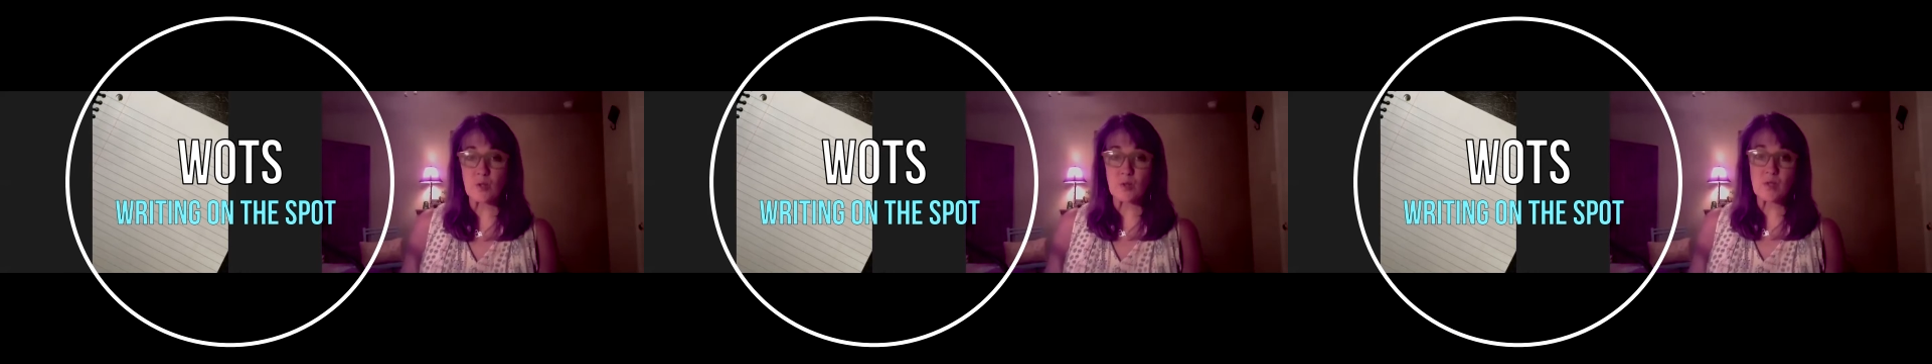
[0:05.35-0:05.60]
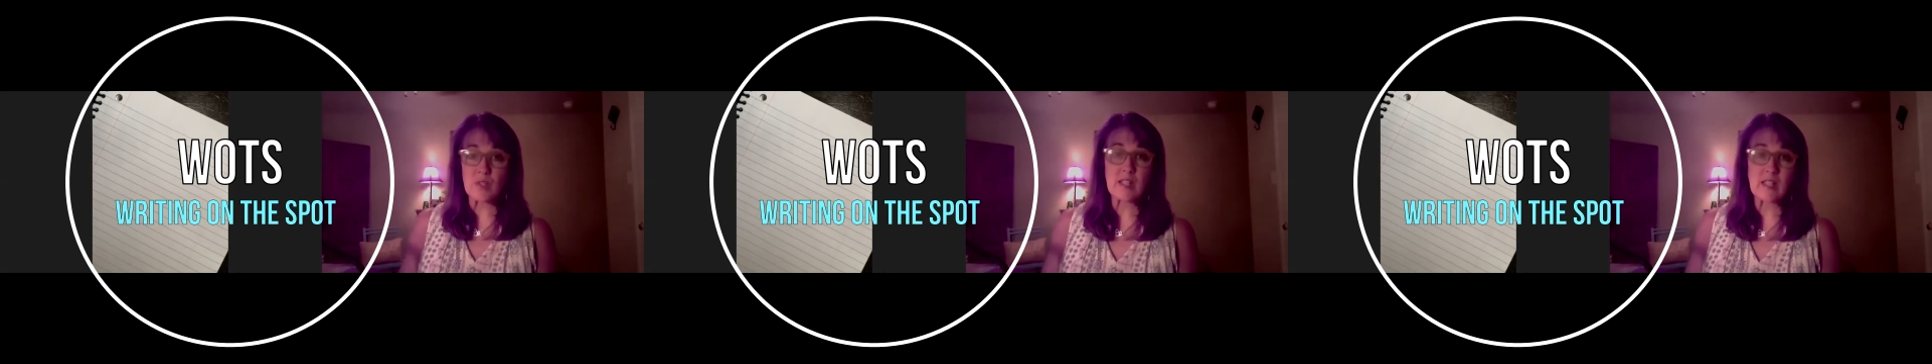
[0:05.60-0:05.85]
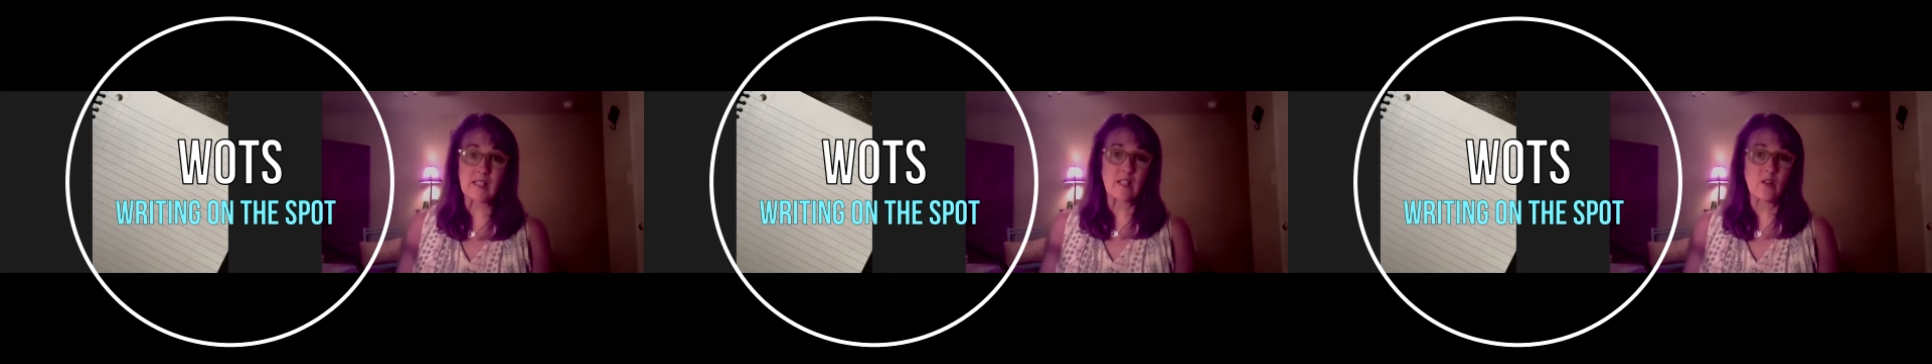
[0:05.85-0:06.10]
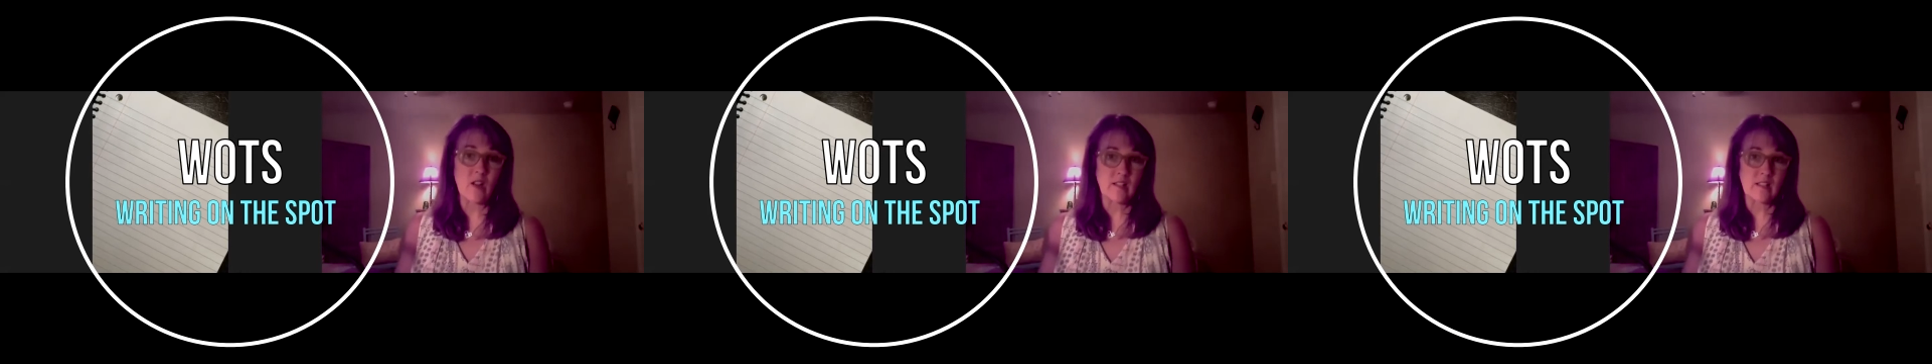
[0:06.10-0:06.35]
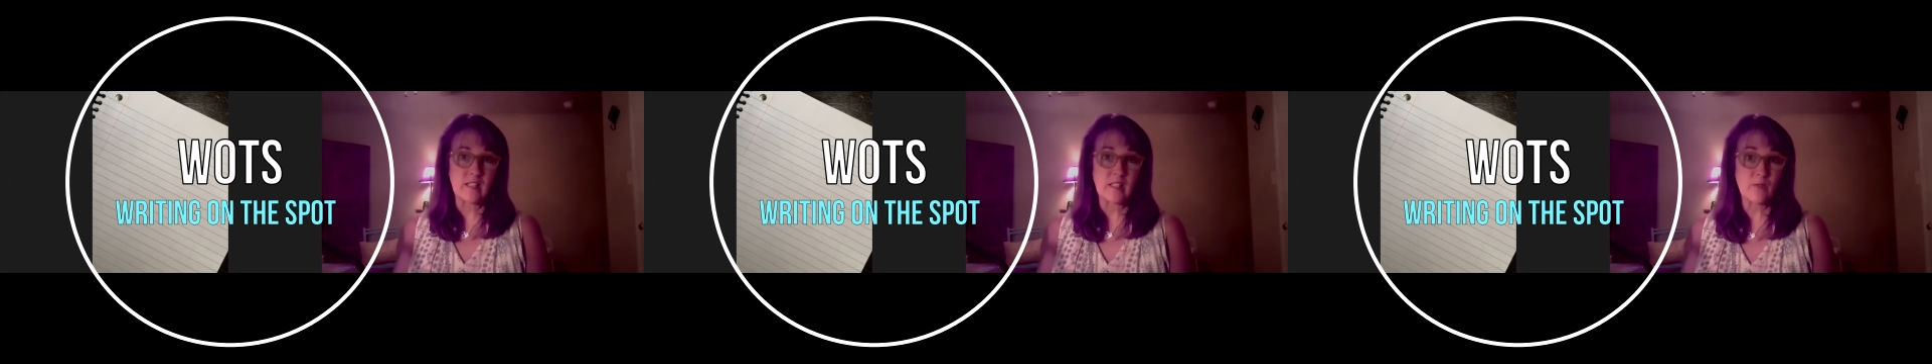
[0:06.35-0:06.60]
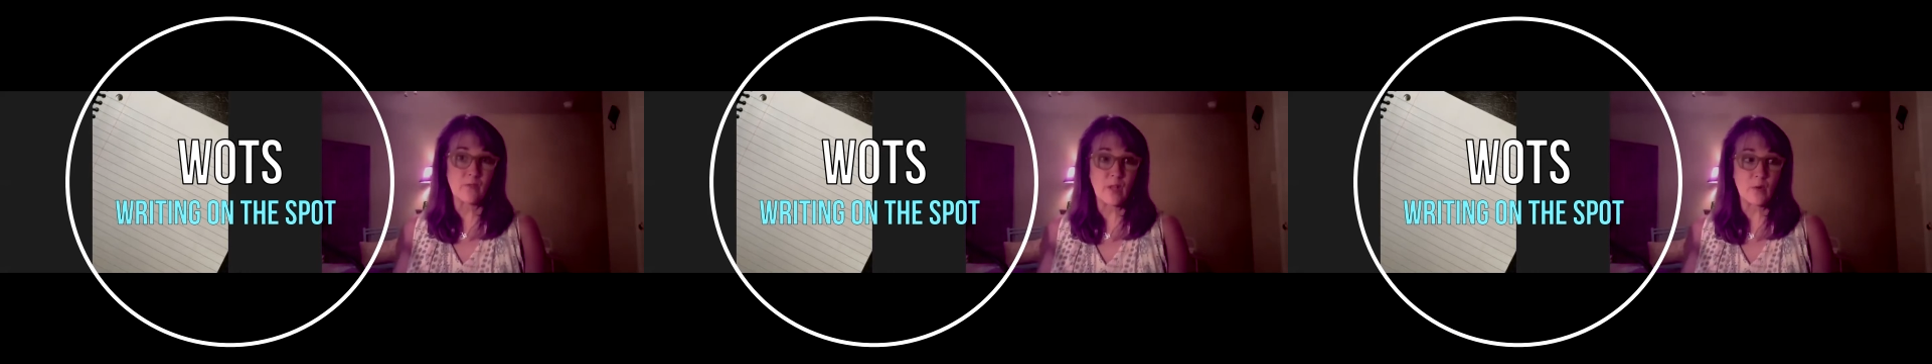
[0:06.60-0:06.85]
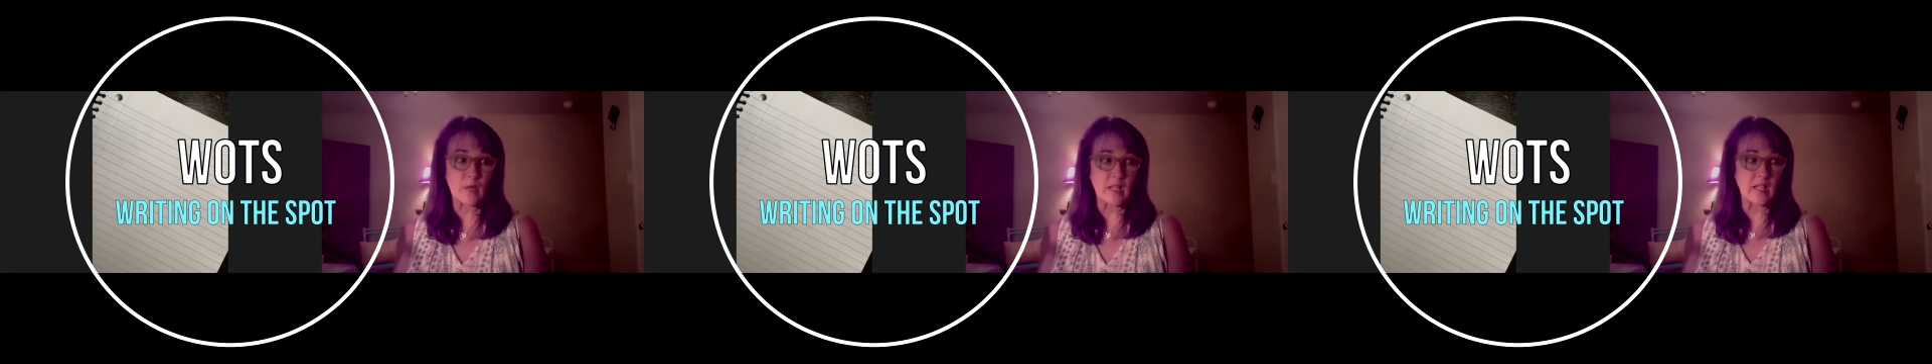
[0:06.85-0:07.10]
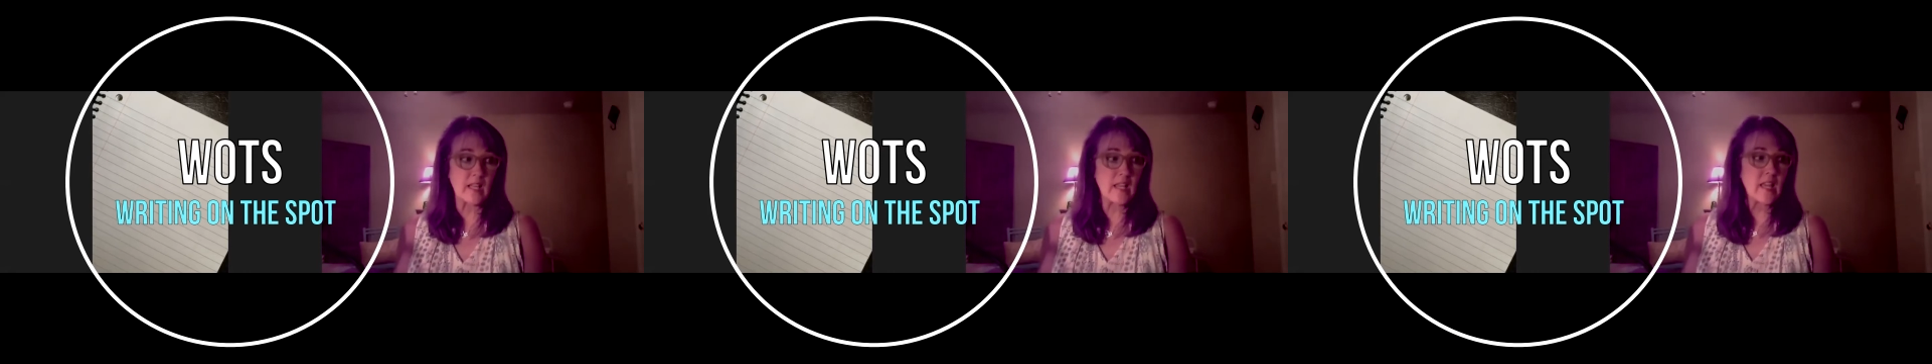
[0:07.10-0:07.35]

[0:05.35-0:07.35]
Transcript: use to get their ideas flowing.